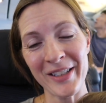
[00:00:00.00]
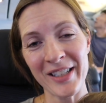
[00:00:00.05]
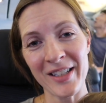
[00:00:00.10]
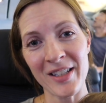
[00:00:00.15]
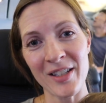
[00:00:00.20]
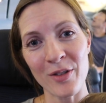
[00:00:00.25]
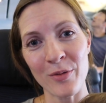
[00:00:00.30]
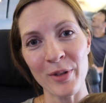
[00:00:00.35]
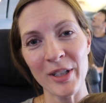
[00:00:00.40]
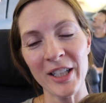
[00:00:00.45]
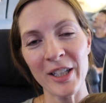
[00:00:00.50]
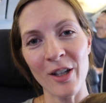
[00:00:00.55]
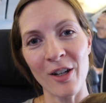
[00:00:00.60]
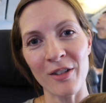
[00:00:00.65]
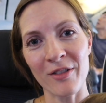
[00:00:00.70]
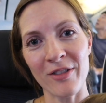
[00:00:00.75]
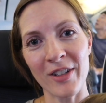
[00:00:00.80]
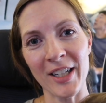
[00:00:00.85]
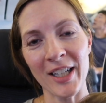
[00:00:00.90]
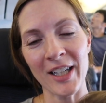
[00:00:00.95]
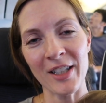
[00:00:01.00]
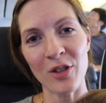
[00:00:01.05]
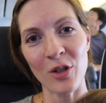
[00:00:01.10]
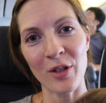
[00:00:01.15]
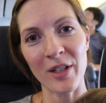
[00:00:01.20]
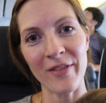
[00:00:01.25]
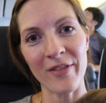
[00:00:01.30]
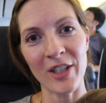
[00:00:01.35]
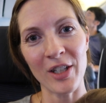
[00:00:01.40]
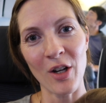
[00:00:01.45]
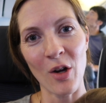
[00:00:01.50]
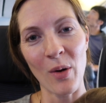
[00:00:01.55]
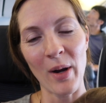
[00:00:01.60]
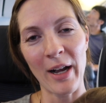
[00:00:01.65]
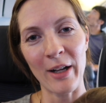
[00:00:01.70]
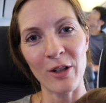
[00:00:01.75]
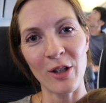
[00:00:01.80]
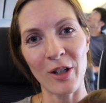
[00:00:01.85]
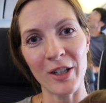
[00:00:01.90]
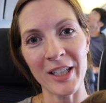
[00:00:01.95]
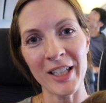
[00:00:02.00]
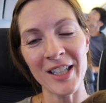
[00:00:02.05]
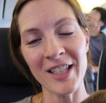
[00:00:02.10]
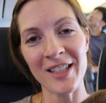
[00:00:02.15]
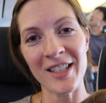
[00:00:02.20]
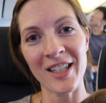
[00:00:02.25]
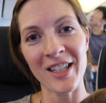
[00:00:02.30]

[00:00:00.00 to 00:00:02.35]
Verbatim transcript: This is a really long flight. I don't even know how long it is